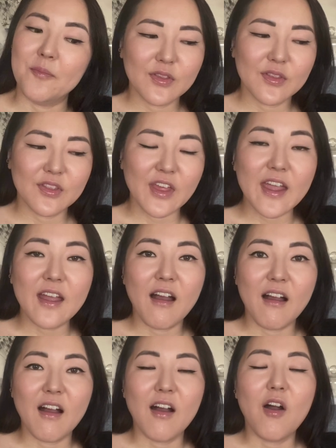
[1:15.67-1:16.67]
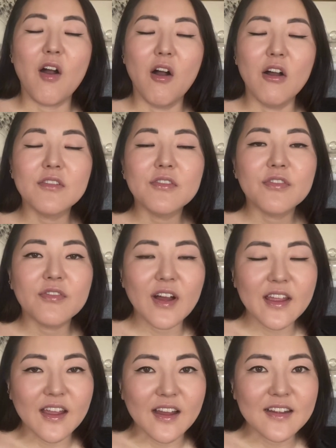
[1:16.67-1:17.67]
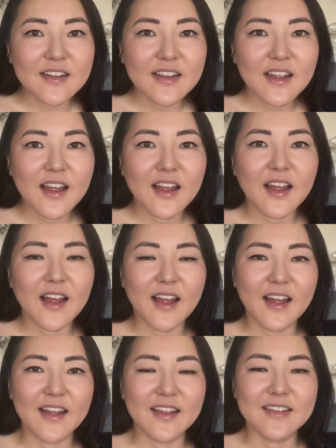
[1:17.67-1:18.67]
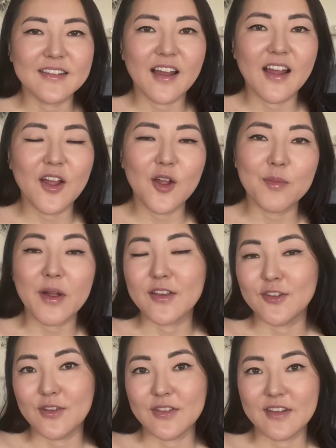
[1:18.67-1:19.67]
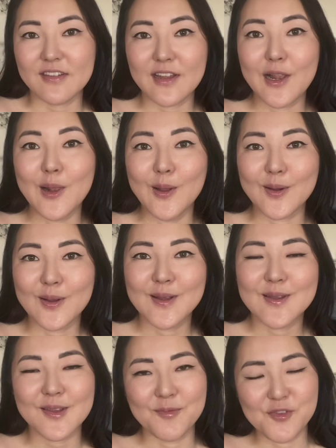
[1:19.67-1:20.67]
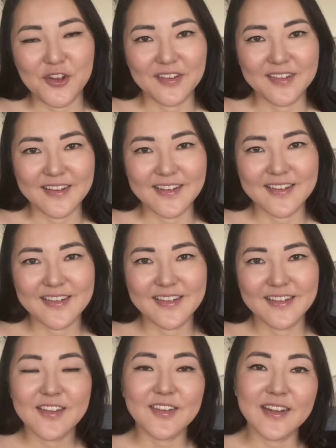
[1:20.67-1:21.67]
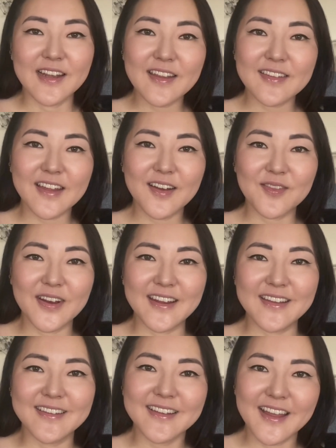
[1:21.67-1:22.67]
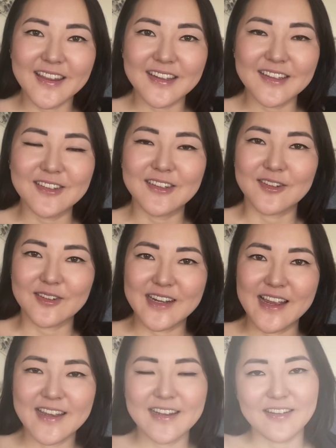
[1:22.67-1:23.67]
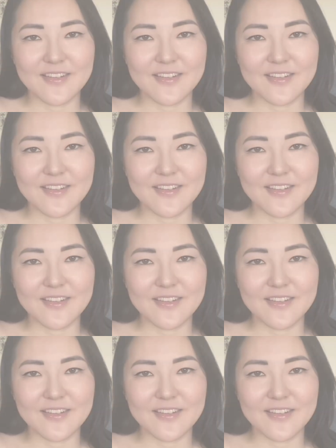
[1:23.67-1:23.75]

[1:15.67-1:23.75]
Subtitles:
They are on fire, and I hope I do this look some justice. So let's get ready together to create Lisa's